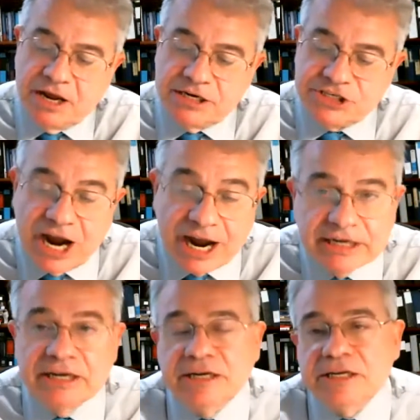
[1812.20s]

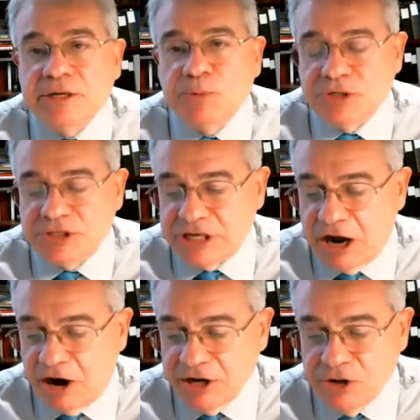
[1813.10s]
China, he would
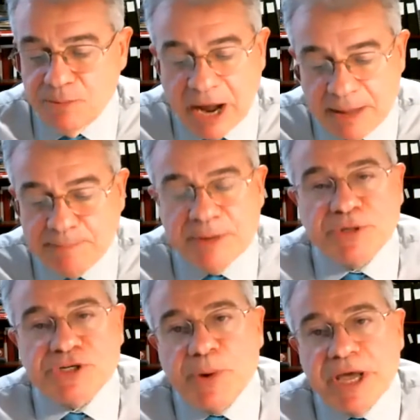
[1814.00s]
argue, might be
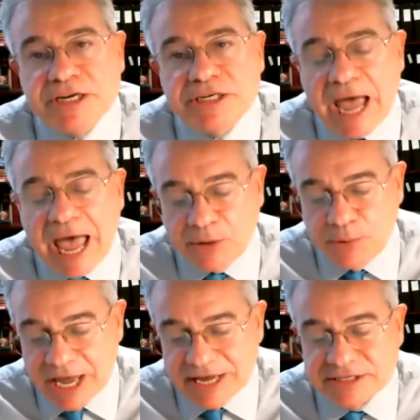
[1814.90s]
persuaded to
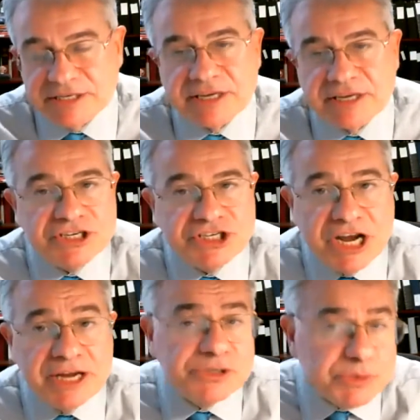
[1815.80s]
acquiesce to such a change,